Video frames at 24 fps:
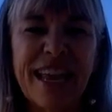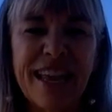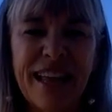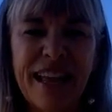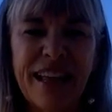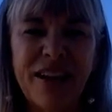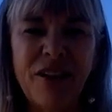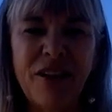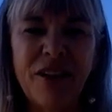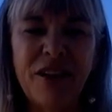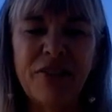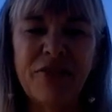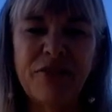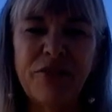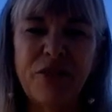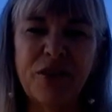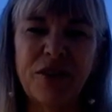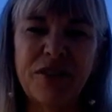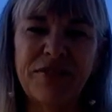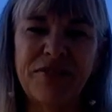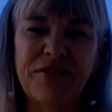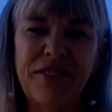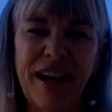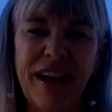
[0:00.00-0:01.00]
cannot
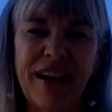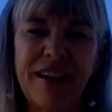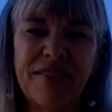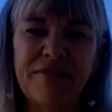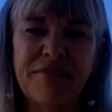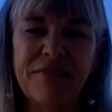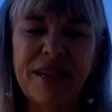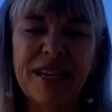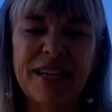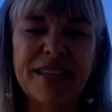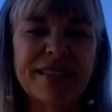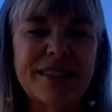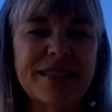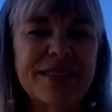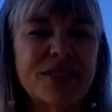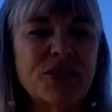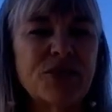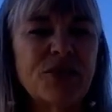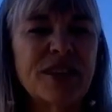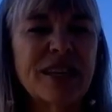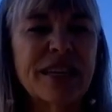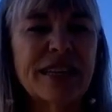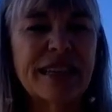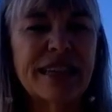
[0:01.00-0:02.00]
afford 5 minutes,
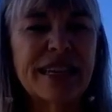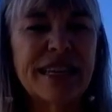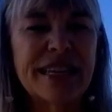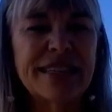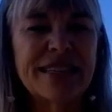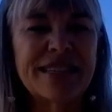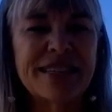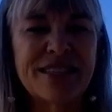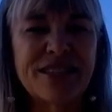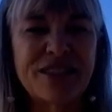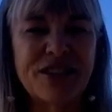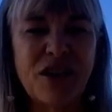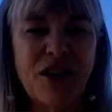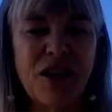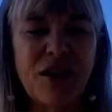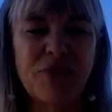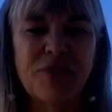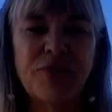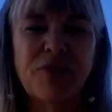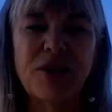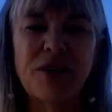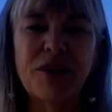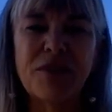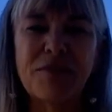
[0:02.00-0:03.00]
to at least stop
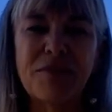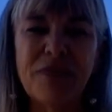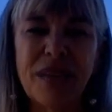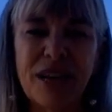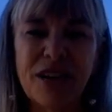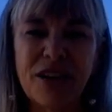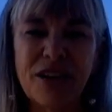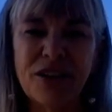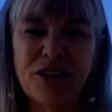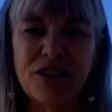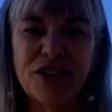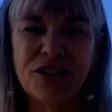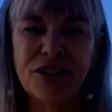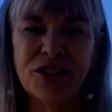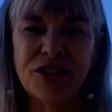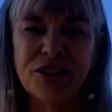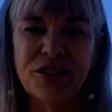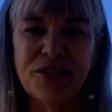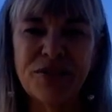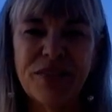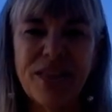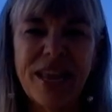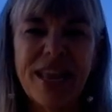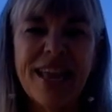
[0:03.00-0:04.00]
for a minute or
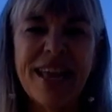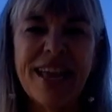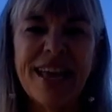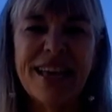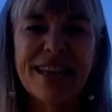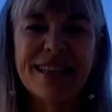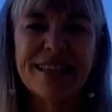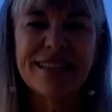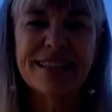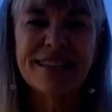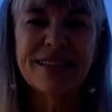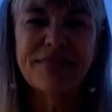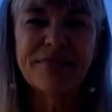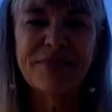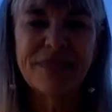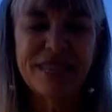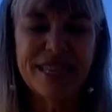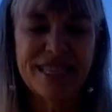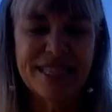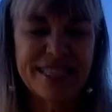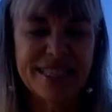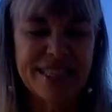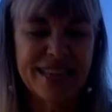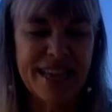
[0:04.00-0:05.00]
two and
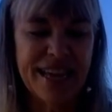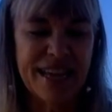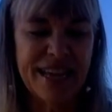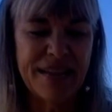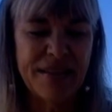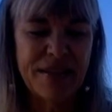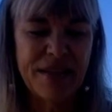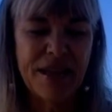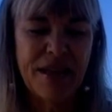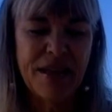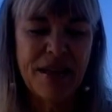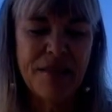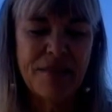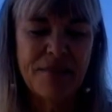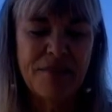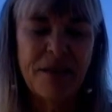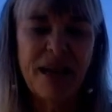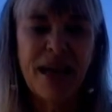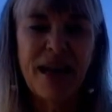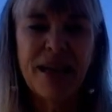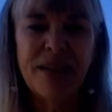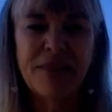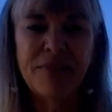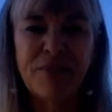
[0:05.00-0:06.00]
simply say,
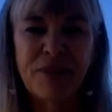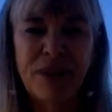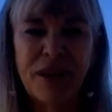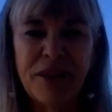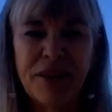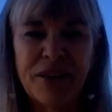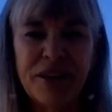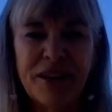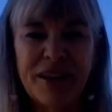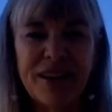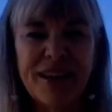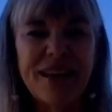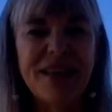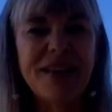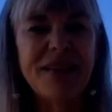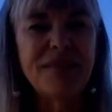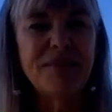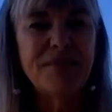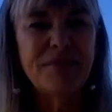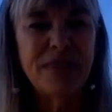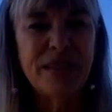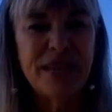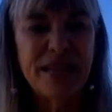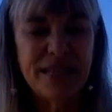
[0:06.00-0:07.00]
"My brother,
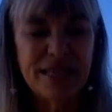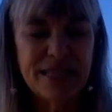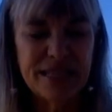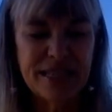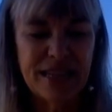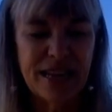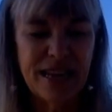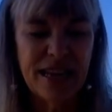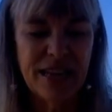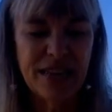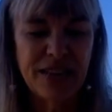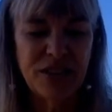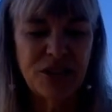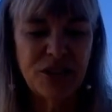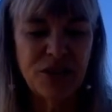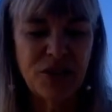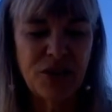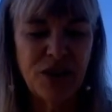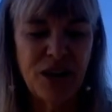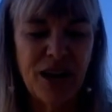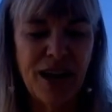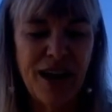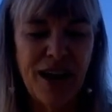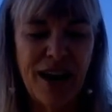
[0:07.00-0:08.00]
peace and
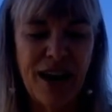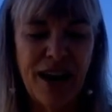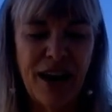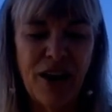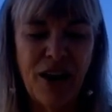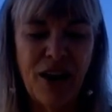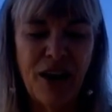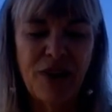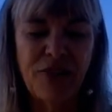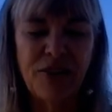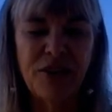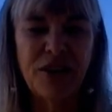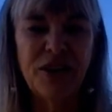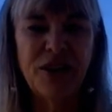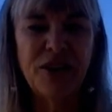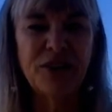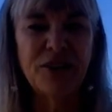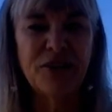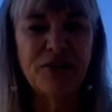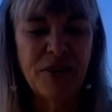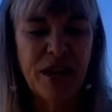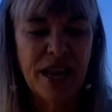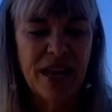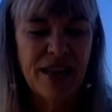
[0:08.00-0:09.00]
joy I offer
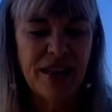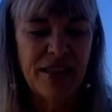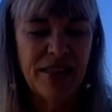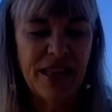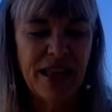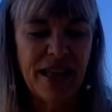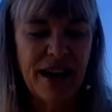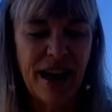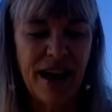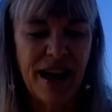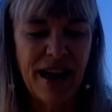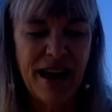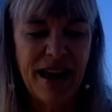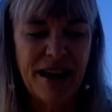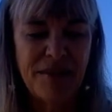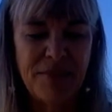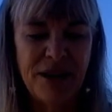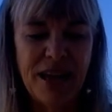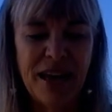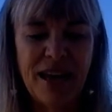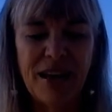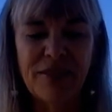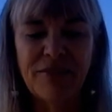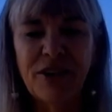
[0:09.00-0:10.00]
you, that I
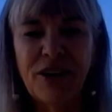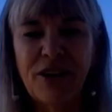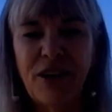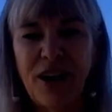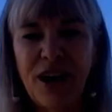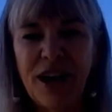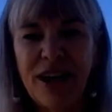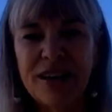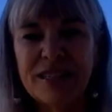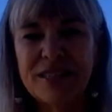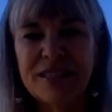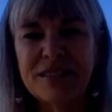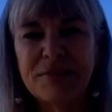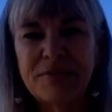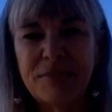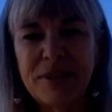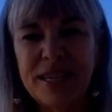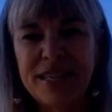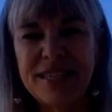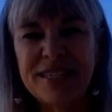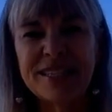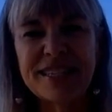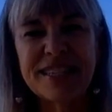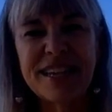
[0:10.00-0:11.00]
may have God's
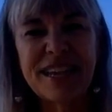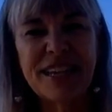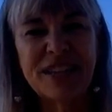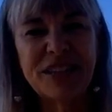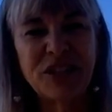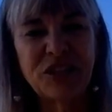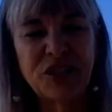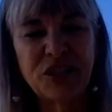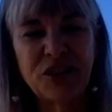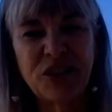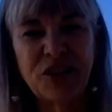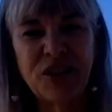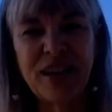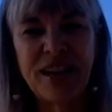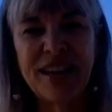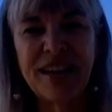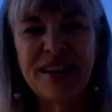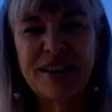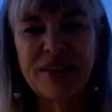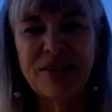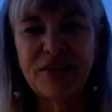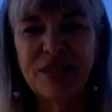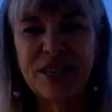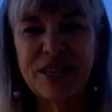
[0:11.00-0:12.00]
peace and joy
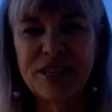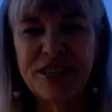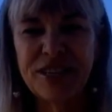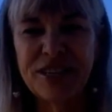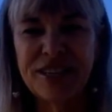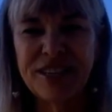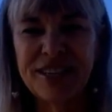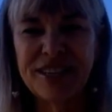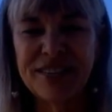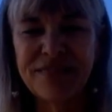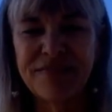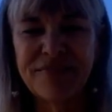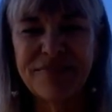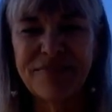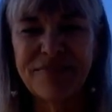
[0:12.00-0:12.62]
in return."